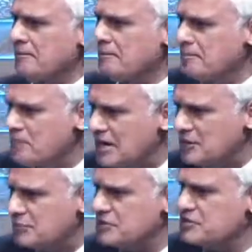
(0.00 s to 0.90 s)

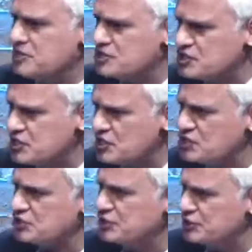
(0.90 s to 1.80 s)
Muggeridge has
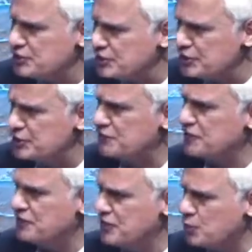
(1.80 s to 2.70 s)
touched the nerve
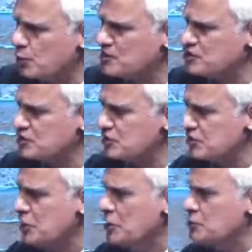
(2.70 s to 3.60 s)
of the
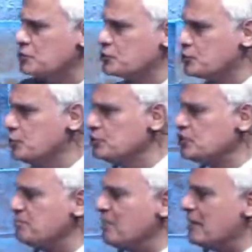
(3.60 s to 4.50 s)
question.
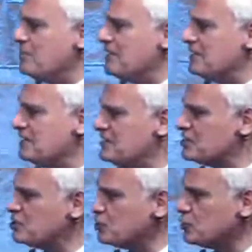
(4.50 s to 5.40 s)
Truth may be
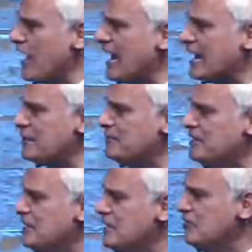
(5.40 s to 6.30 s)

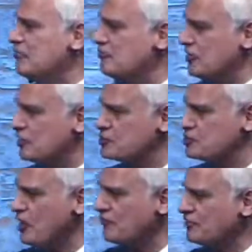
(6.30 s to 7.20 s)
described
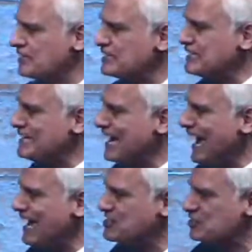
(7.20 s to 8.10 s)
philosophically
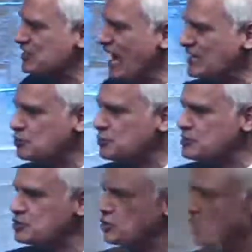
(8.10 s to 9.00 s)
as that which